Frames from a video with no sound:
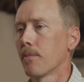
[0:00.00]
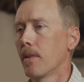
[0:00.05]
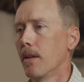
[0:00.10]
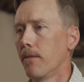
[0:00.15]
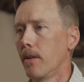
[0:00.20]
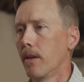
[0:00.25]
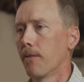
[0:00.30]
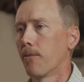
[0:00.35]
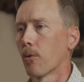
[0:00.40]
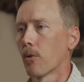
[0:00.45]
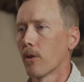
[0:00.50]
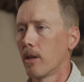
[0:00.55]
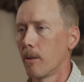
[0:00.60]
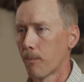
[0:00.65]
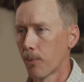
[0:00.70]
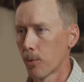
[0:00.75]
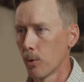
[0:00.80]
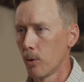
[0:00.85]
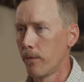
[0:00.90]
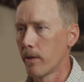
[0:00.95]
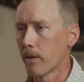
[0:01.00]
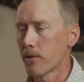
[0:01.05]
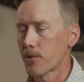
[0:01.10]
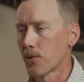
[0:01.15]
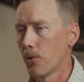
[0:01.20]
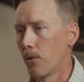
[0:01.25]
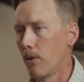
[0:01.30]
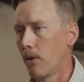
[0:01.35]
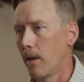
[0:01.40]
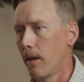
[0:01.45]
If, if we're improving
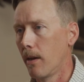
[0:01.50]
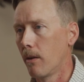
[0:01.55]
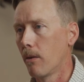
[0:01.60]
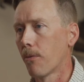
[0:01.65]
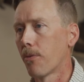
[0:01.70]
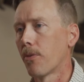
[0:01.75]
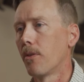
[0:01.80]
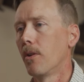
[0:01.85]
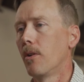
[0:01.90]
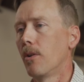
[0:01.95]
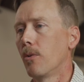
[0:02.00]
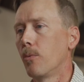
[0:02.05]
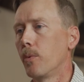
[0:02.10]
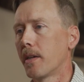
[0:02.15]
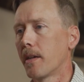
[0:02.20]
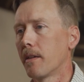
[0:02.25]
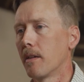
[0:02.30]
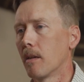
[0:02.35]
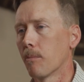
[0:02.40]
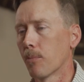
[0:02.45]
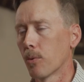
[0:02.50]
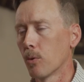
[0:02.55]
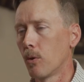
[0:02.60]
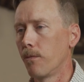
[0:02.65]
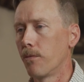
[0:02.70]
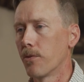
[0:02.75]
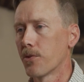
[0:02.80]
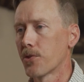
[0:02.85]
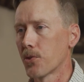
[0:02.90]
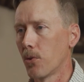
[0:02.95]
soil health, we can
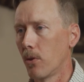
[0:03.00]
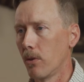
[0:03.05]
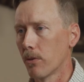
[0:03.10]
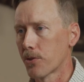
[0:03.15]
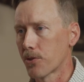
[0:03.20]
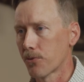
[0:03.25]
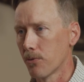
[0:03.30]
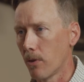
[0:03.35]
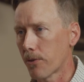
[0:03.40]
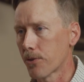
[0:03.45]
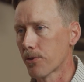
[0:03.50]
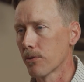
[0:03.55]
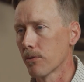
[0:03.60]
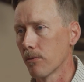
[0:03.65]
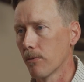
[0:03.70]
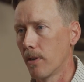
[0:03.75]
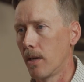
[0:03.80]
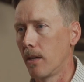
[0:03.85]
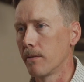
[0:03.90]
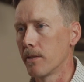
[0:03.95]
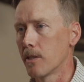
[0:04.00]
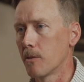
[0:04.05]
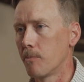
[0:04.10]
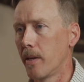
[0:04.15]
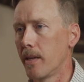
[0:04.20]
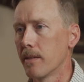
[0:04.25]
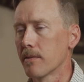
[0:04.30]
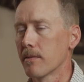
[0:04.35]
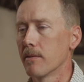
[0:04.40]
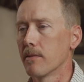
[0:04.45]
improve the soil structure around these
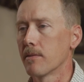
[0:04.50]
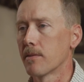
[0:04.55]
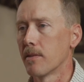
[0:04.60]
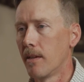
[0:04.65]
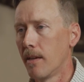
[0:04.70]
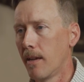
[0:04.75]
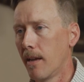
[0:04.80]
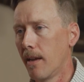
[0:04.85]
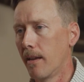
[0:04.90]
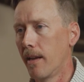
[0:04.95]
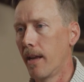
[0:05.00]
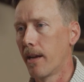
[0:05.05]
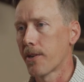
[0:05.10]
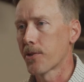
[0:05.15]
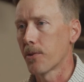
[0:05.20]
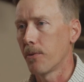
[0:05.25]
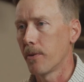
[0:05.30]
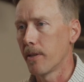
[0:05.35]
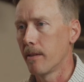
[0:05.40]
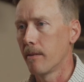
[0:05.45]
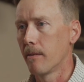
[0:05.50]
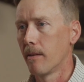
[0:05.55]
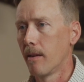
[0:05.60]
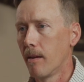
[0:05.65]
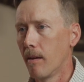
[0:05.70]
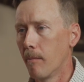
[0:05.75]
basins and actually